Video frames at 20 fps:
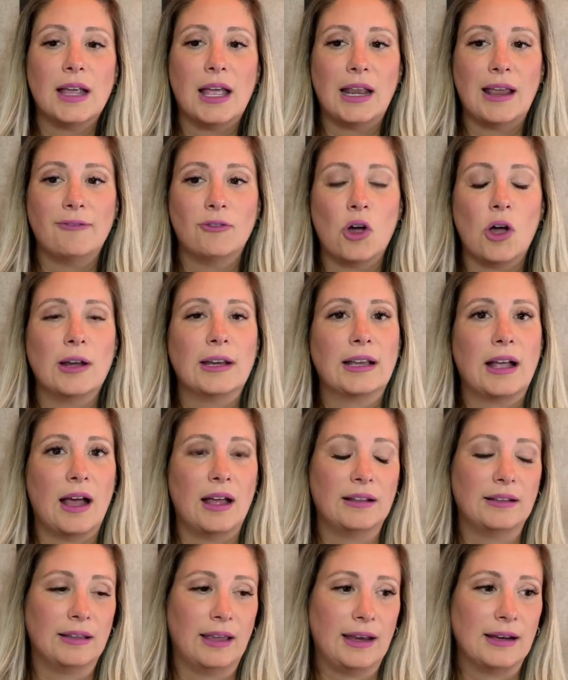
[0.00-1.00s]
and I've gone and
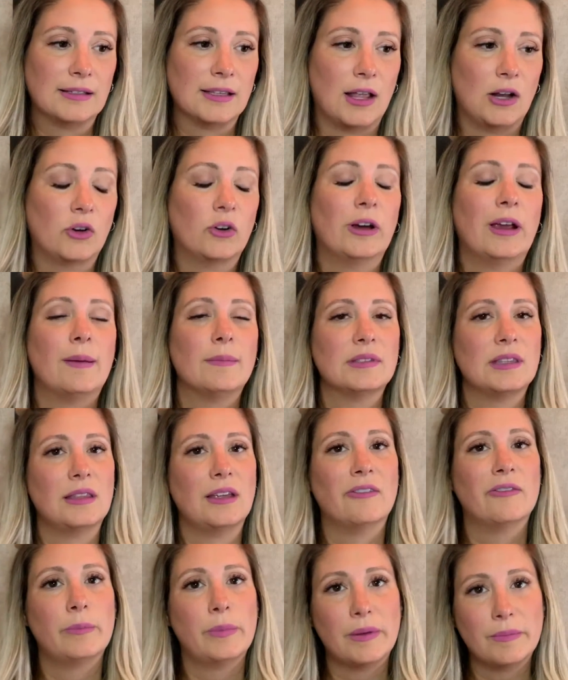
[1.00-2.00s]
gotten like sonograms, and
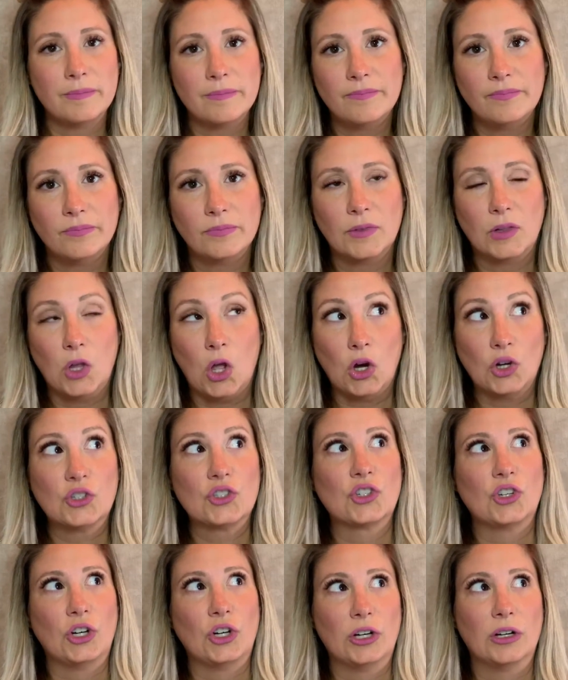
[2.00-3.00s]
they've been
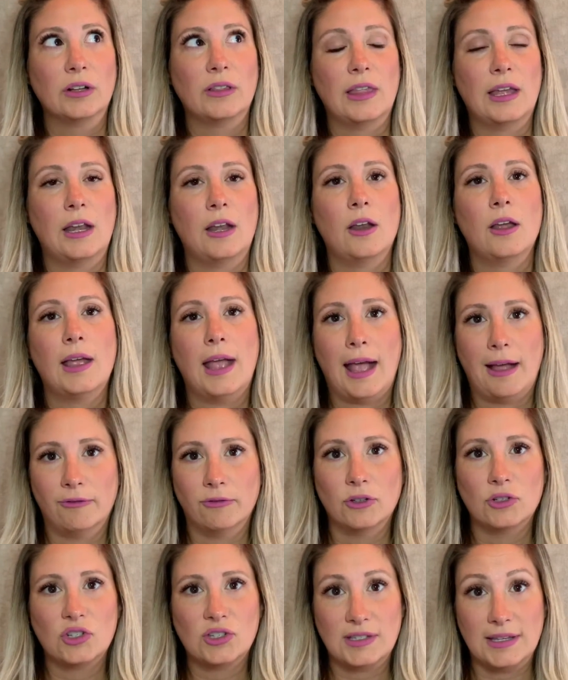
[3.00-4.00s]
larger than
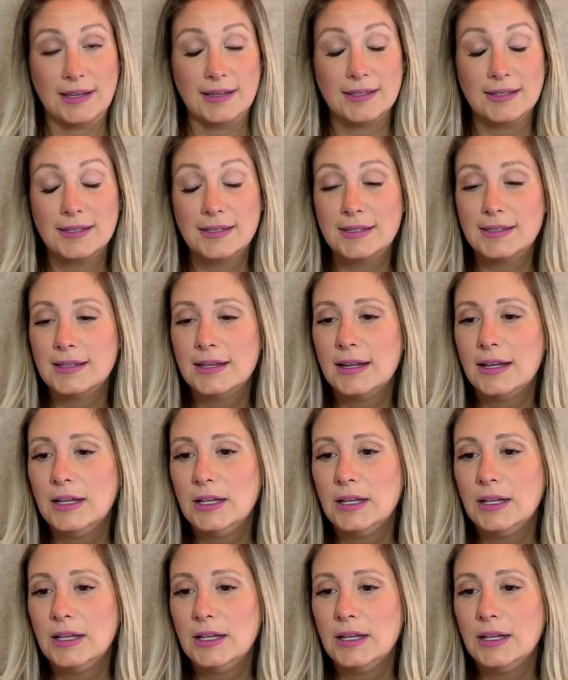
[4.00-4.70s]
average cysts.